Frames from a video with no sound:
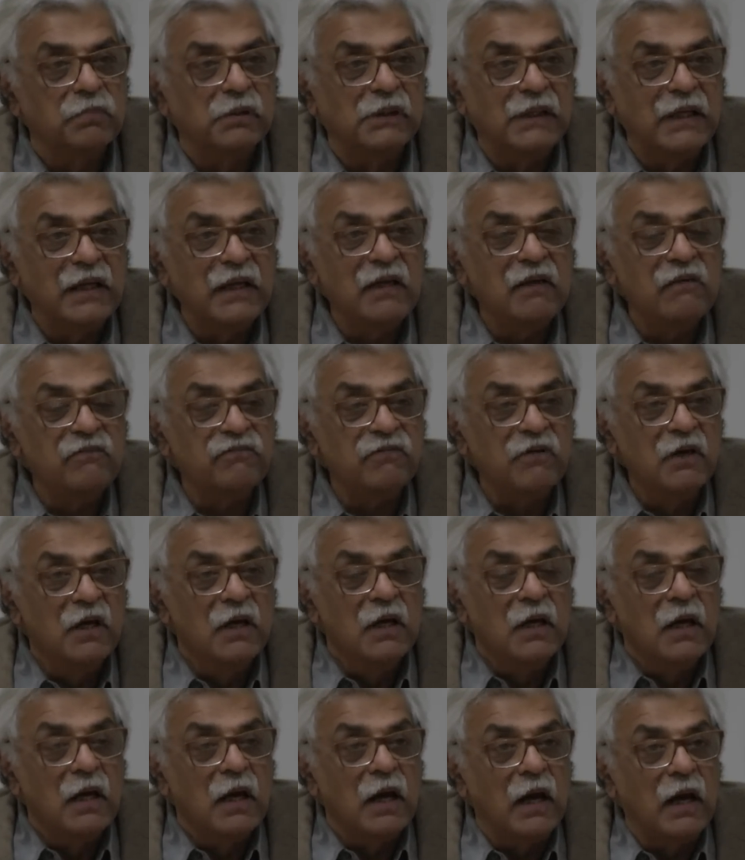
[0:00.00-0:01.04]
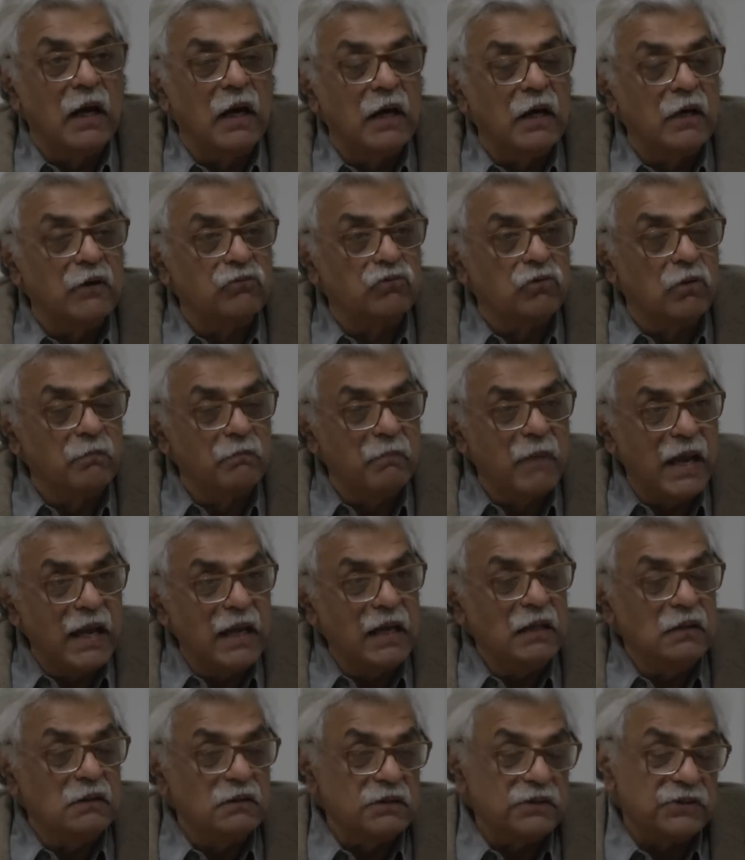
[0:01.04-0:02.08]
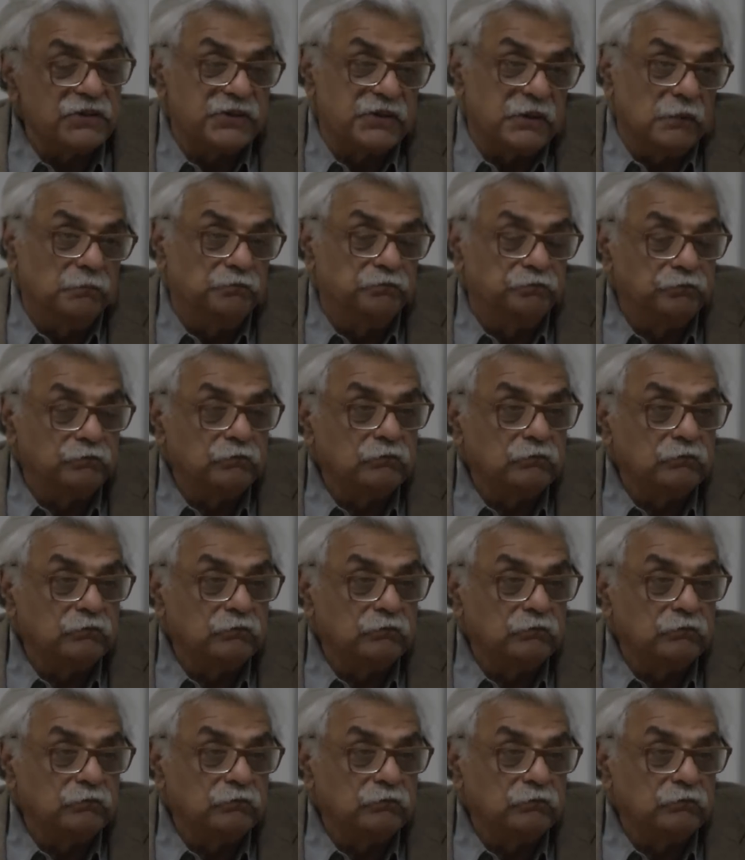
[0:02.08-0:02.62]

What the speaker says: believe, remains,